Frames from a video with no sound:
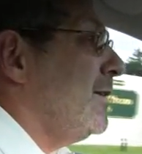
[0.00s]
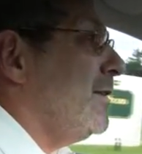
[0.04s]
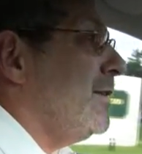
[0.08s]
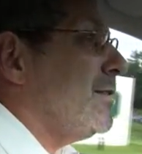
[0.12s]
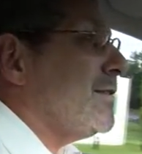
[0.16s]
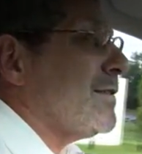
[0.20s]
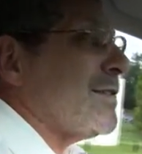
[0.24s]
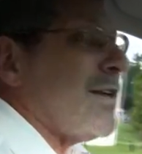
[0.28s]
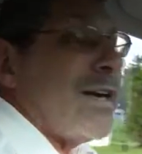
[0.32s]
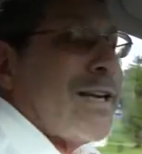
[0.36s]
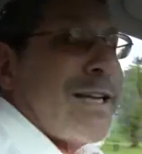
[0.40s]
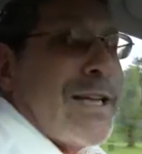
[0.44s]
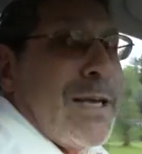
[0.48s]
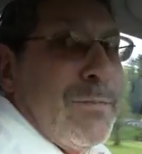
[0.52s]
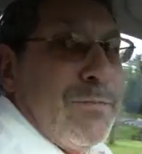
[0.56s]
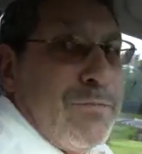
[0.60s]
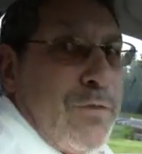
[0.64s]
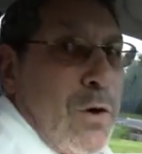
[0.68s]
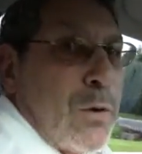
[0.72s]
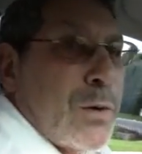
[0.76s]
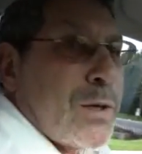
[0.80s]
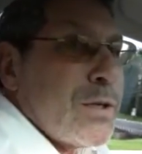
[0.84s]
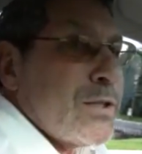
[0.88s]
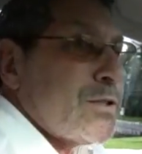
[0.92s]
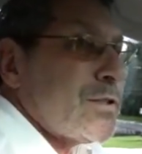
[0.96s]
He's got to keep
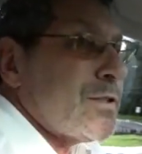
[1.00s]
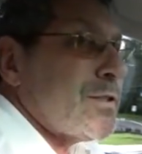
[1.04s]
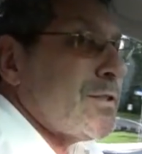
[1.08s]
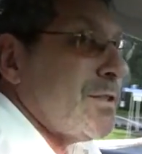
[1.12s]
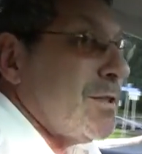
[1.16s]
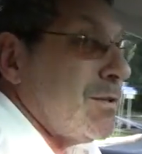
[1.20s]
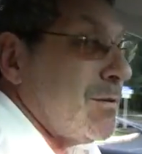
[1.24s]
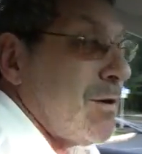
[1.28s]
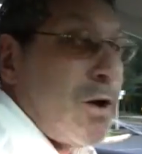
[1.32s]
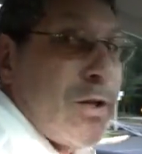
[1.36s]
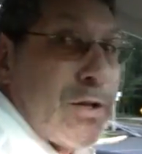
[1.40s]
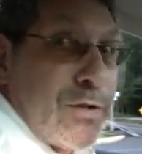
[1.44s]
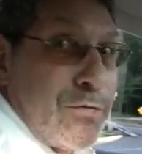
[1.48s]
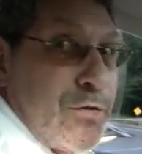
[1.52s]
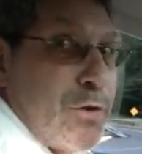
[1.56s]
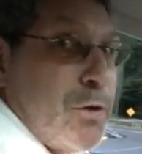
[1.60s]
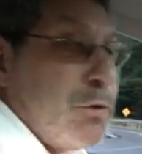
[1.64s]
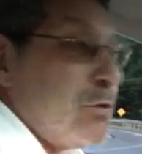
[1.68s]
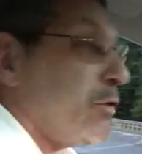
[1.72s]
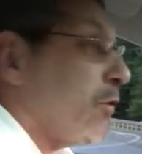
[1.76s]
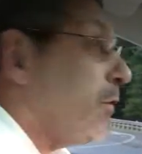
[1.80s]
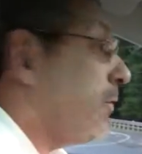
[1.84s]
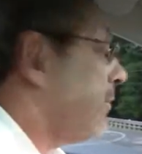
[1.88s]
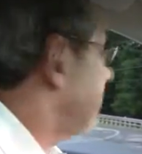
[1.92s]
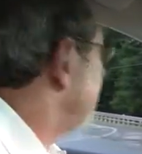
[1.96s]
focused on the
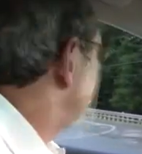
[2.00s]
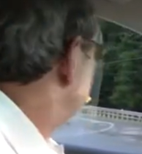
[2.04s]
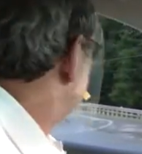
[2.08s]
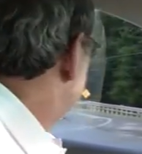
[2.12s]
future.